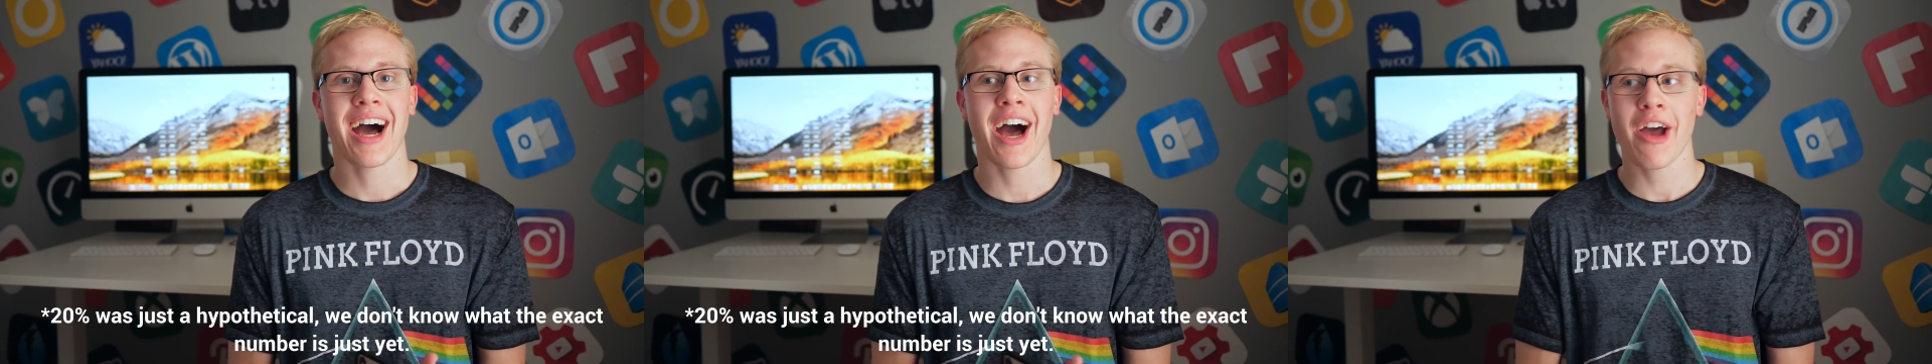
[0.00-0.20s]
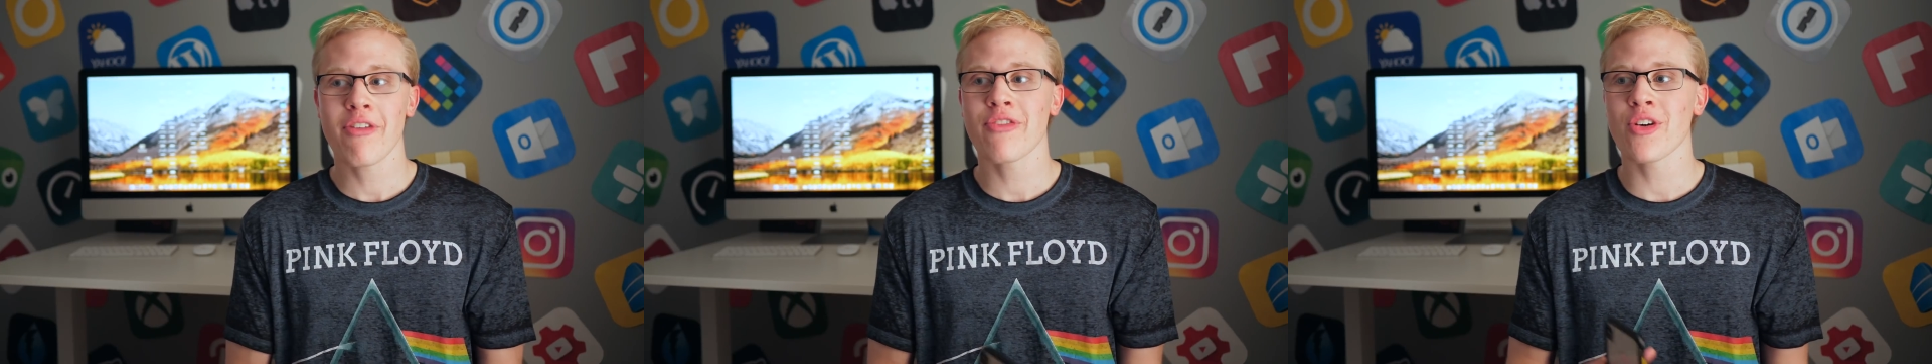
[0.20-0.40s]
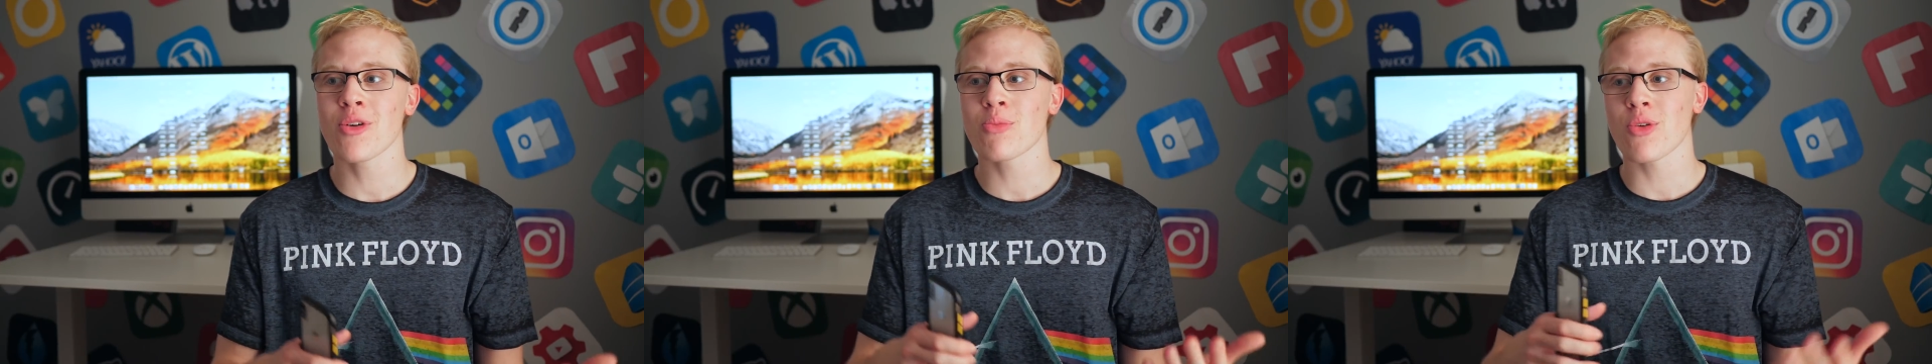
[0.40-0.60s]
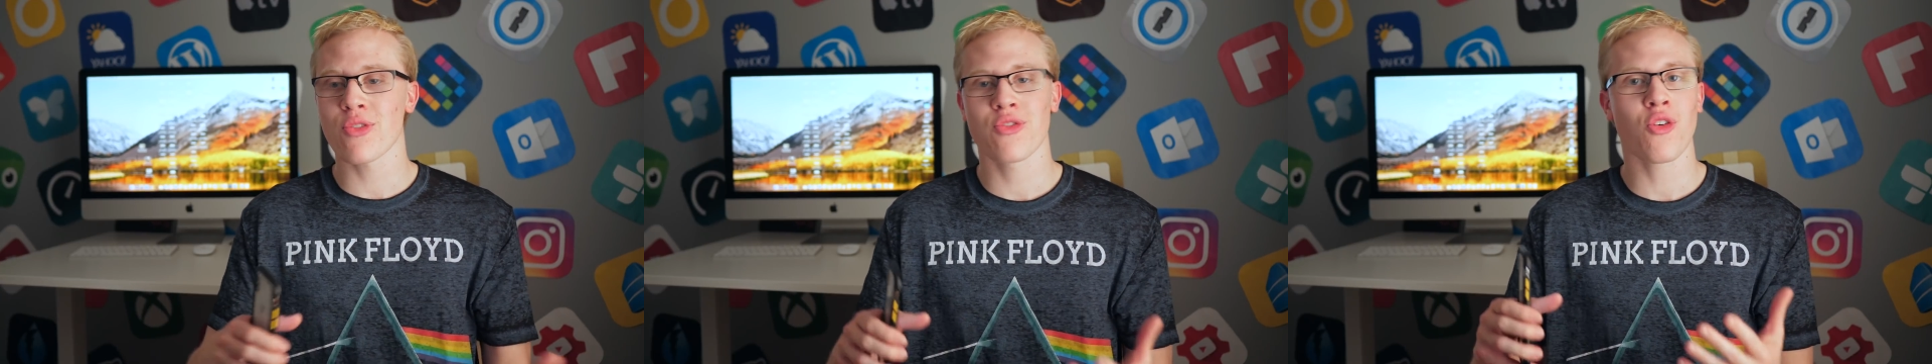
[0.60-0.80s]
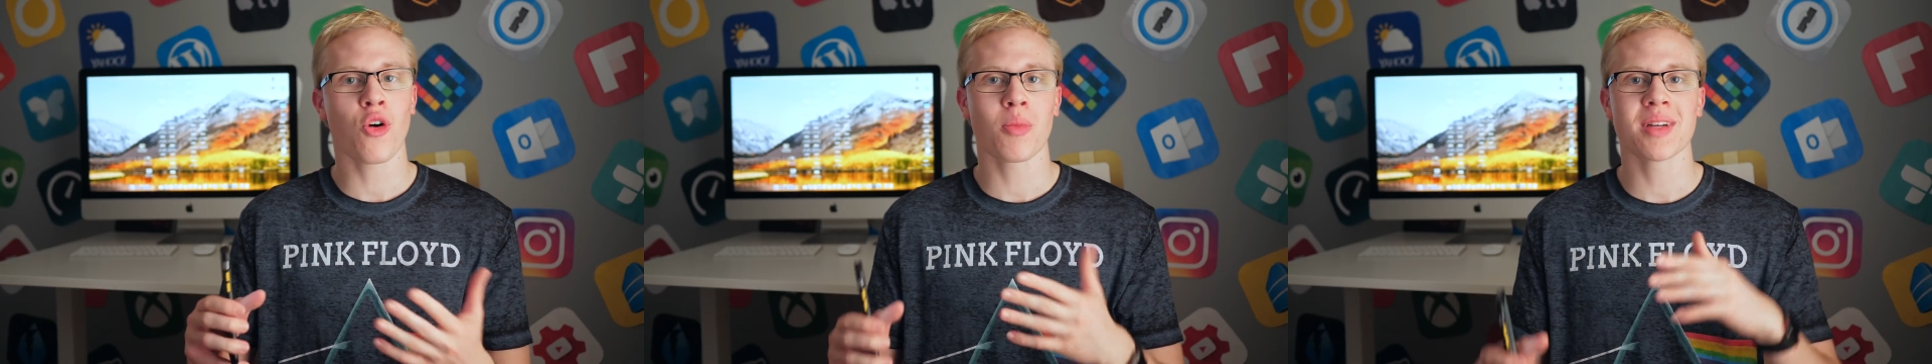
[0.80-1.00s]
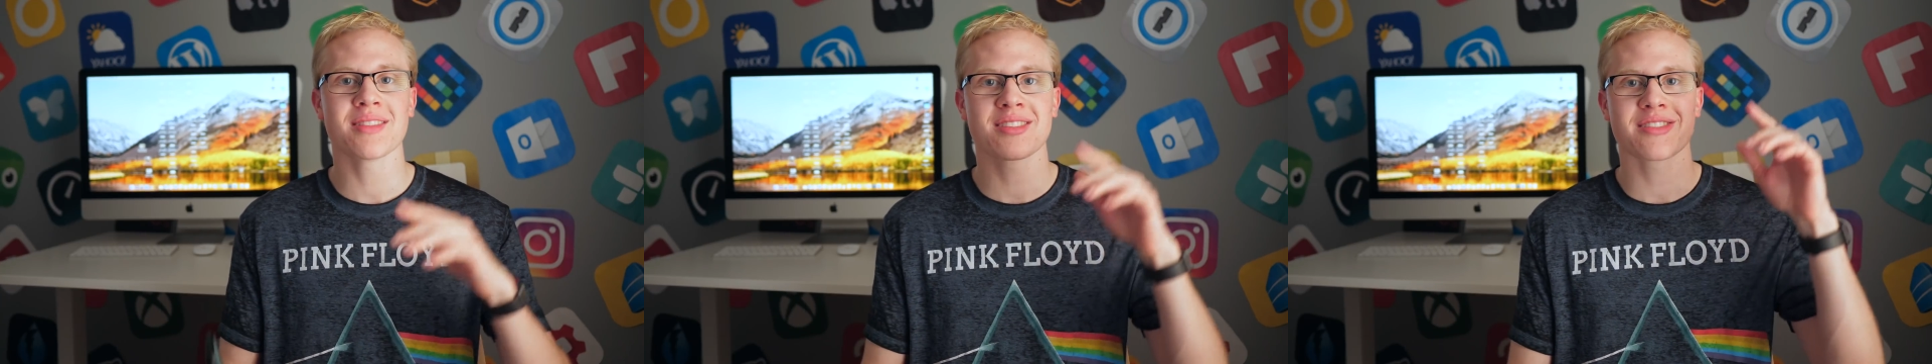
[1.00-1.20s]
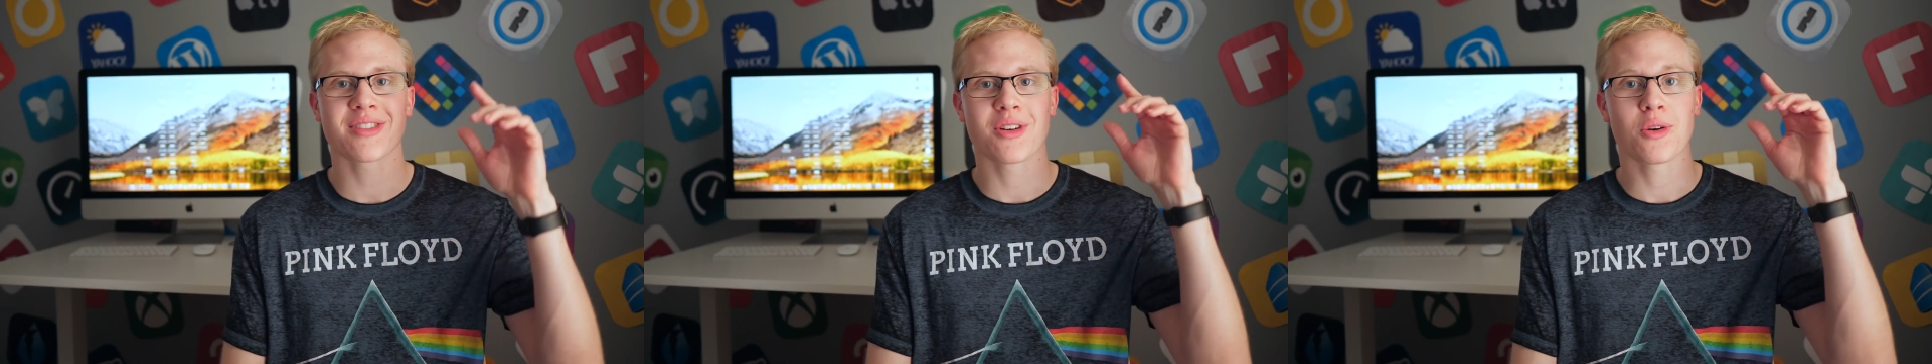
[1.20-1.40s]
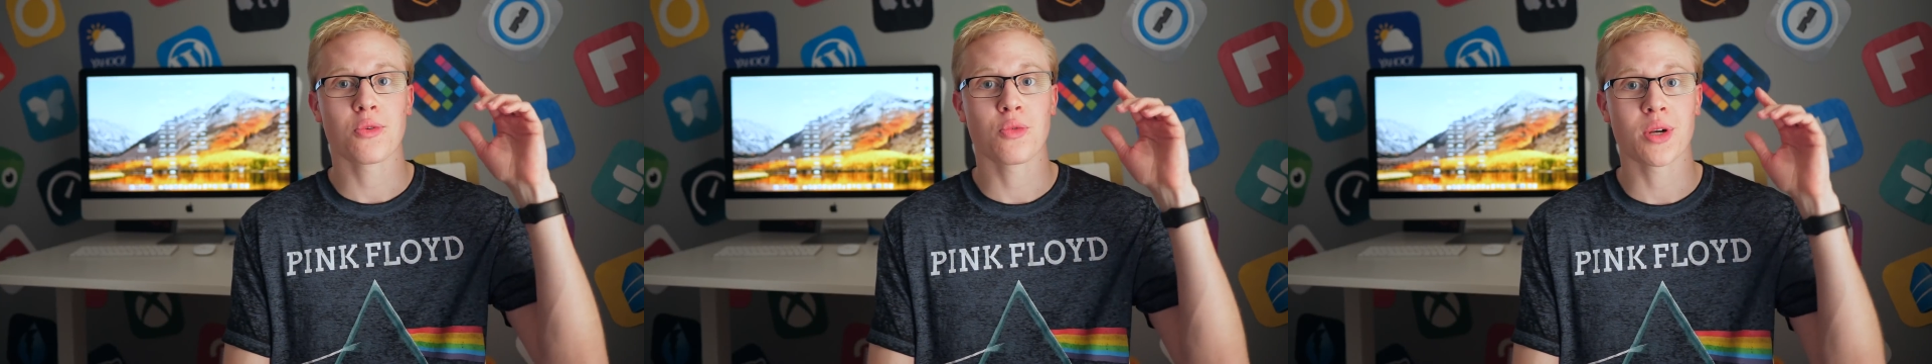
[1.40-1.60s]
iPhone performance
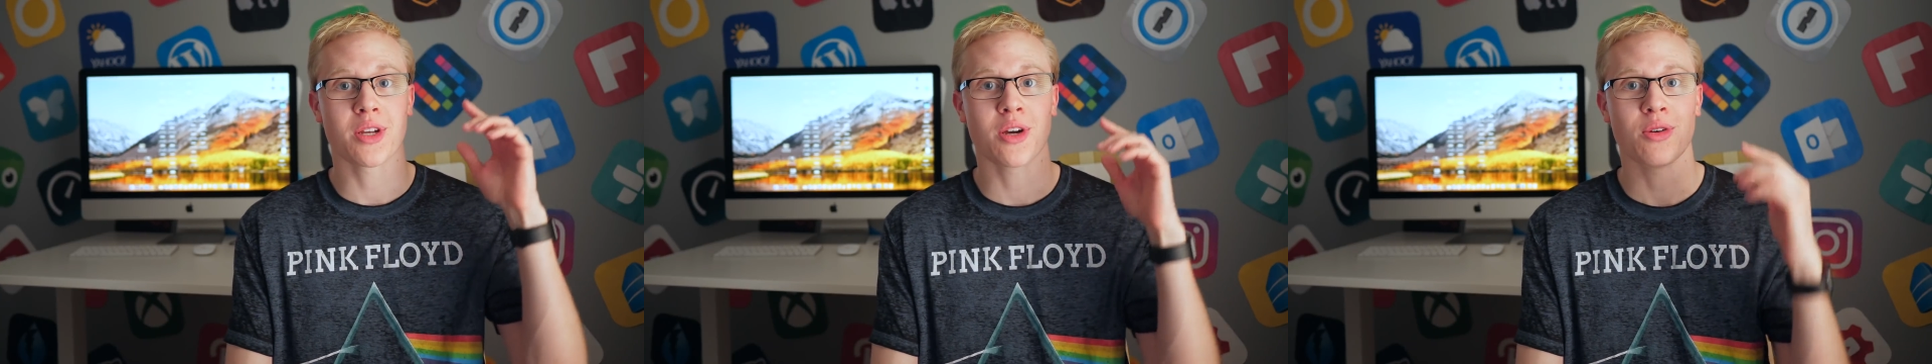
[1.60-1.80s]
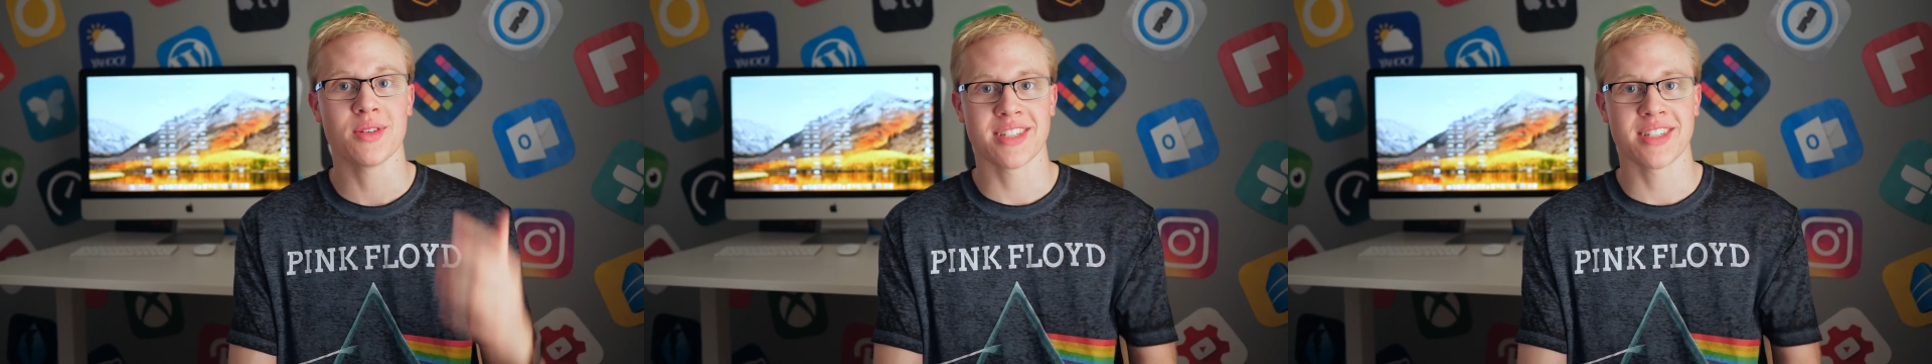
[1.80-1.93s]
would go